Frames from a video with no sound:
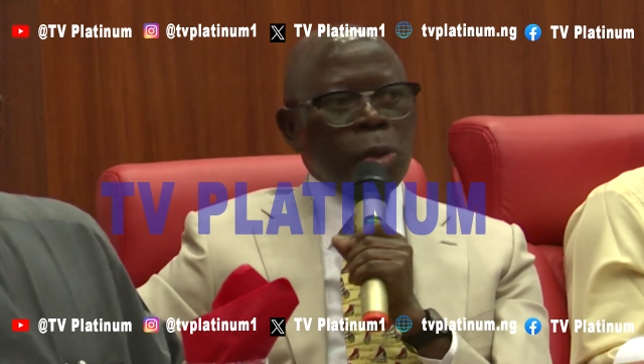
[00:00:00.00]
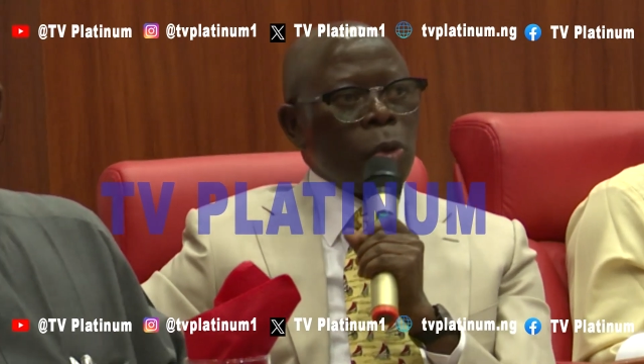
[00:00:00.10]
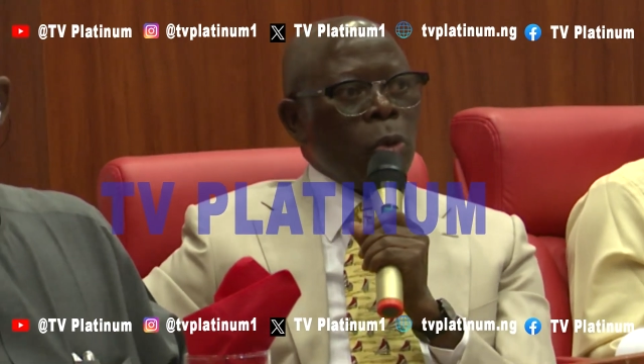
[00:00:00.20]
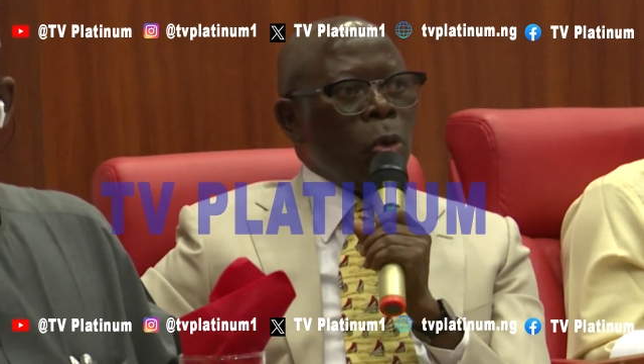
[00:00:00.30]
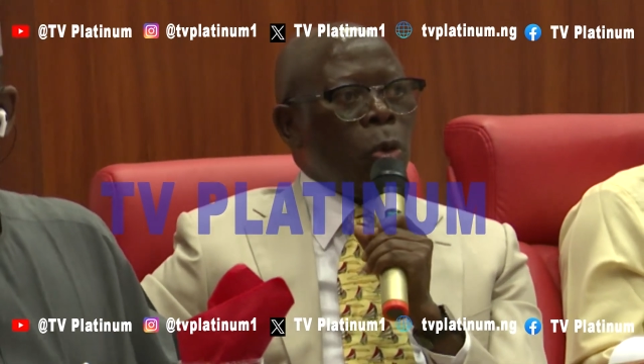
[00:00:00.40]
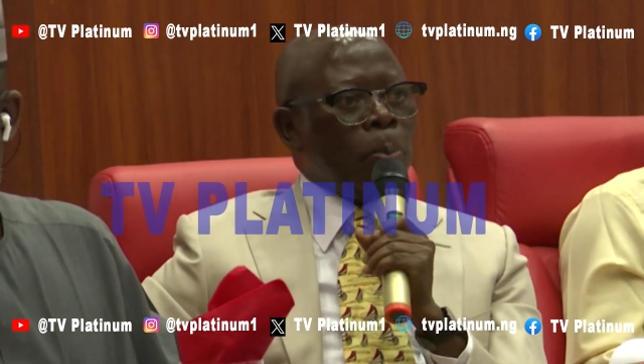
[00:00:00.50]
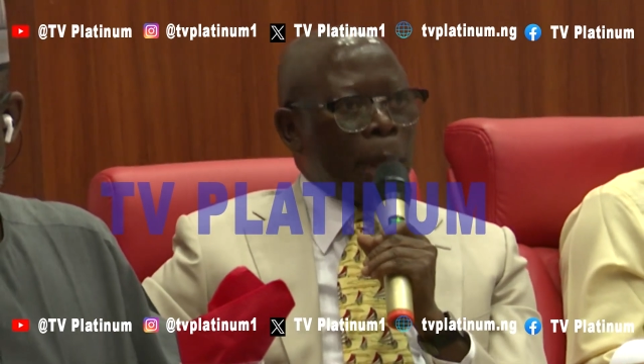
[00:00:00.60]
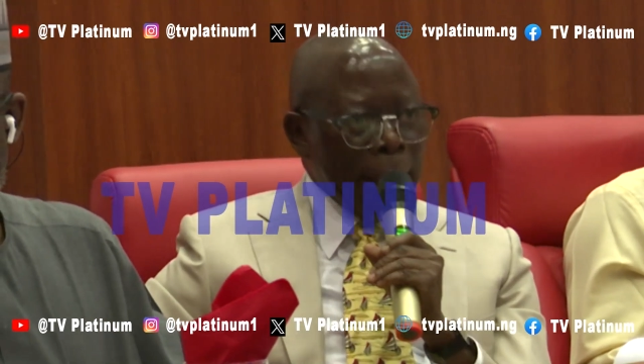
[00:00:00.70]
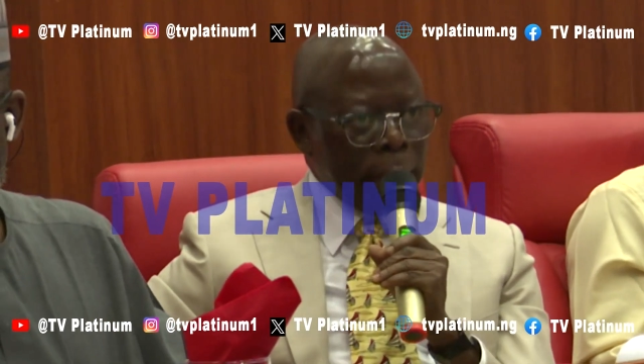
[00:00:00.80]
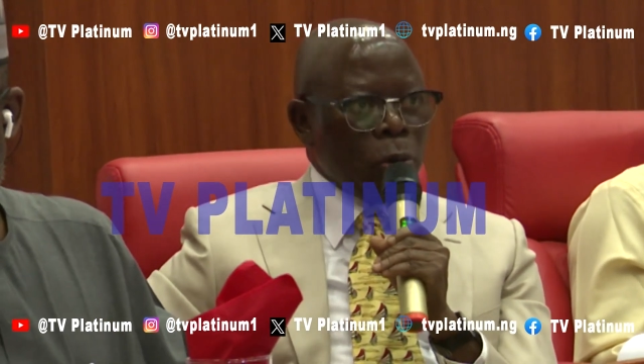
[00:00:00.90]
to
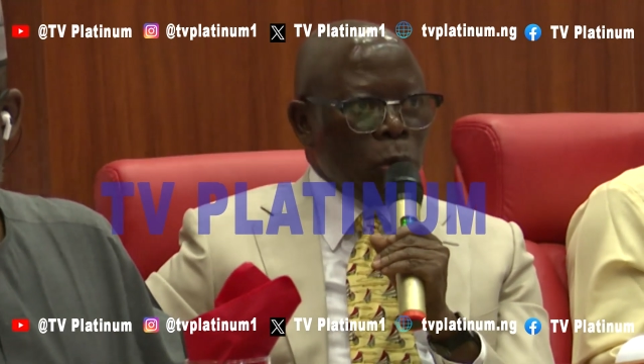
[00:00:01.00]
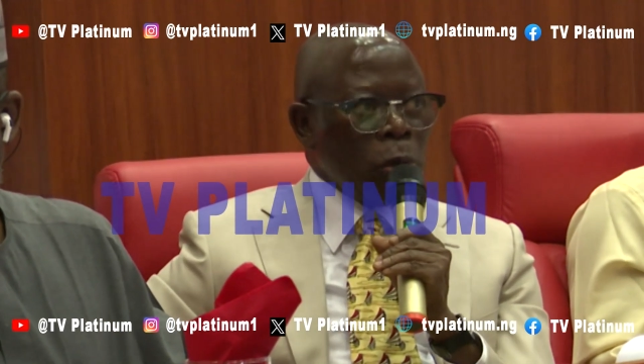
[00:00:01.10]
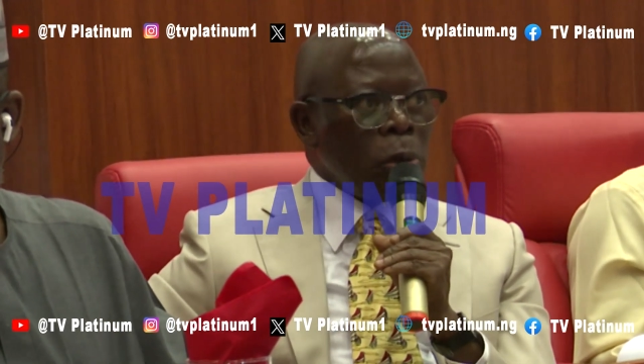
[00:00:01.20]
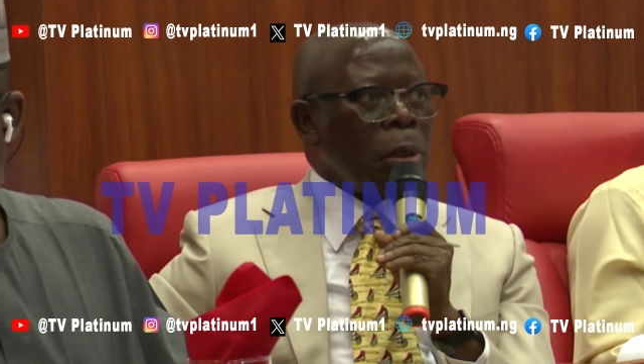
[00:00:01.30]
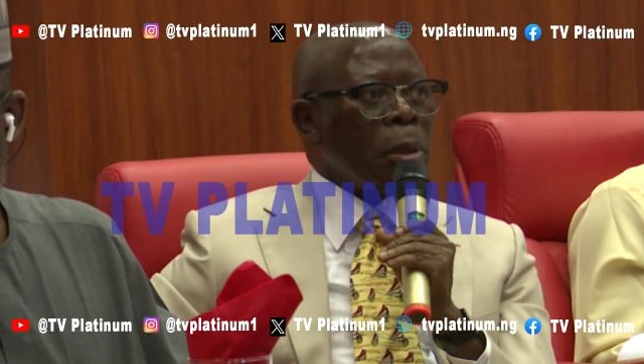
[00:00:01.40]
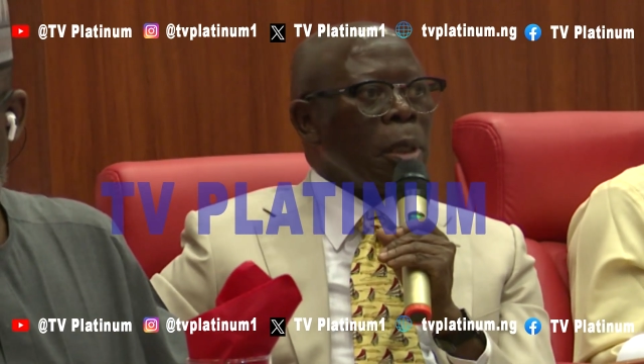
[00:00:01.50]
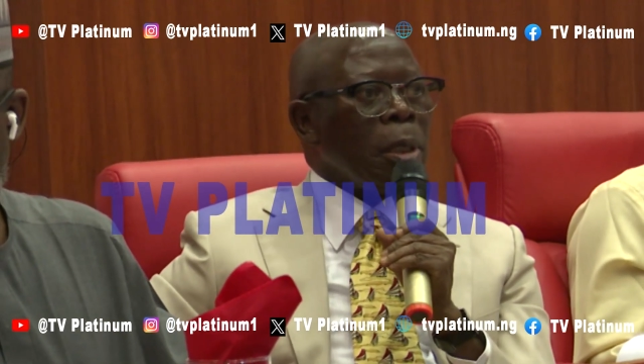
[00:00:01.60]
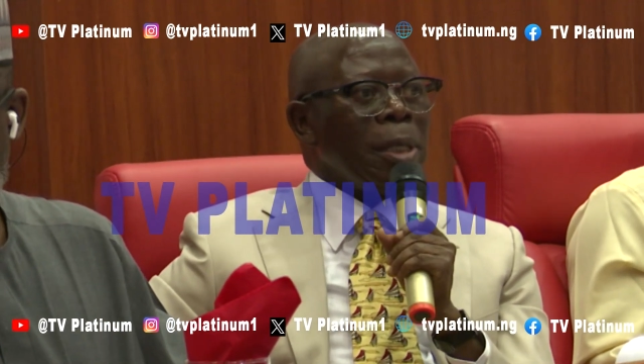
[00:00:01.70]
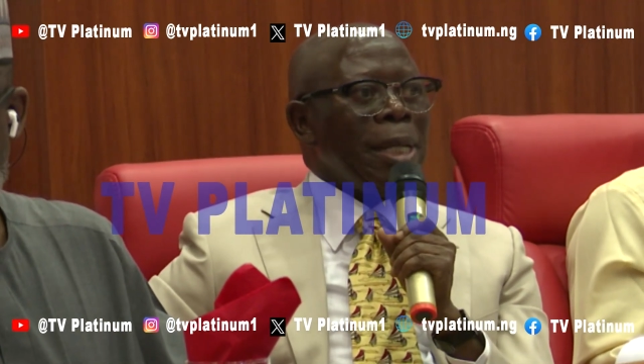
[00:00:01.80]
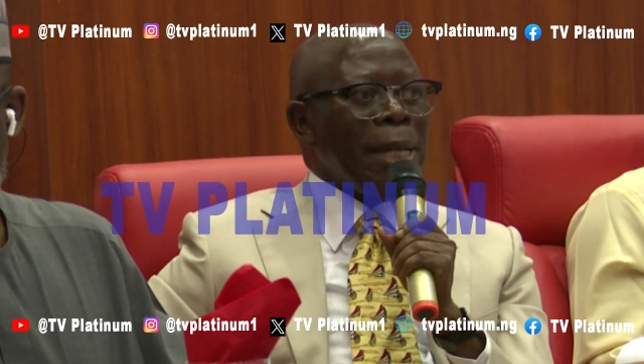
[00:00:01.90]
provide the road
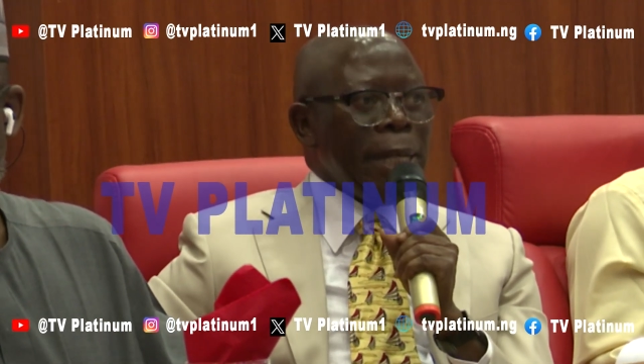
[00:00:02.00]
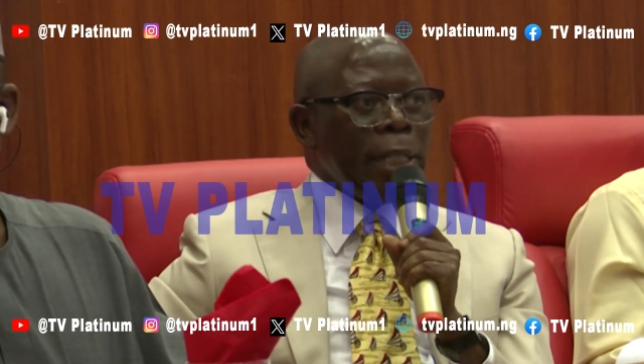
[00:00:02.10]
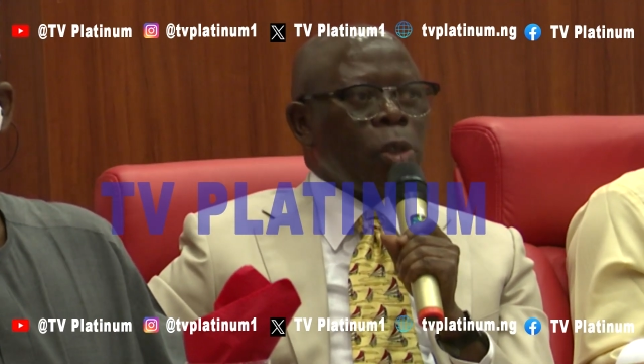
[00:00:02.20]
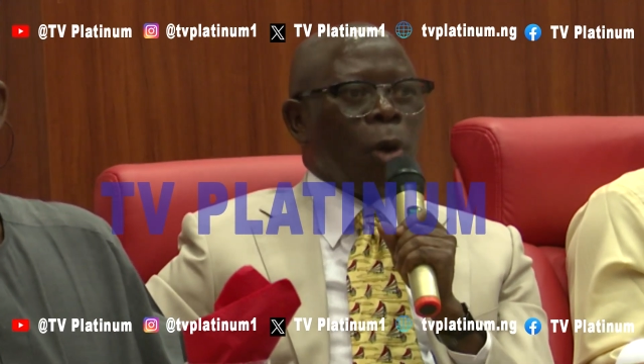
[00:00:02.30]
leading to